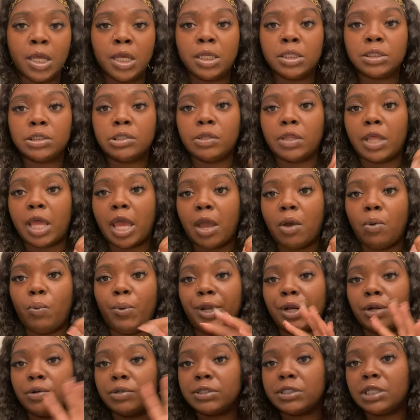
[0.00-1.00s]
so that we
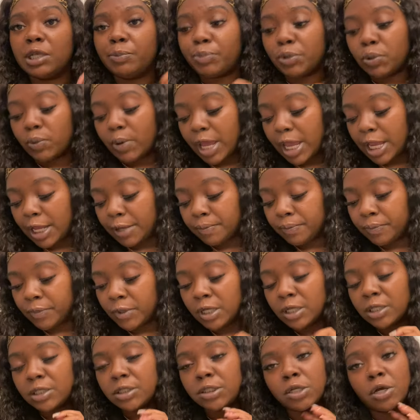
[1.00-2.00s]
don't slip away.
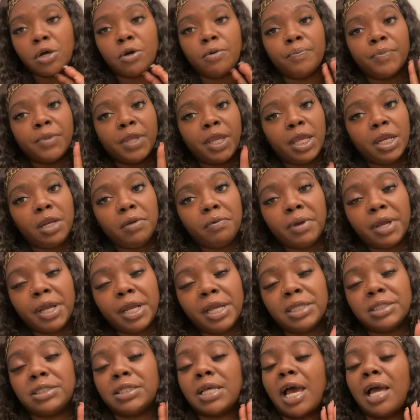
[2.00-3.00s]
So
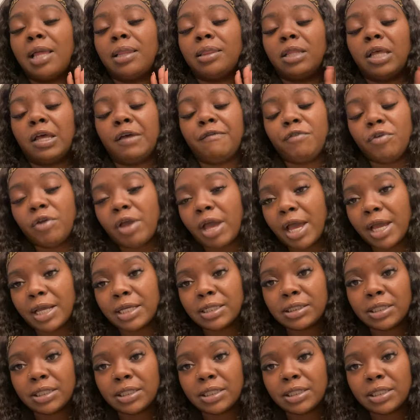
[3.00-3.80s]
anyways, I love you guys.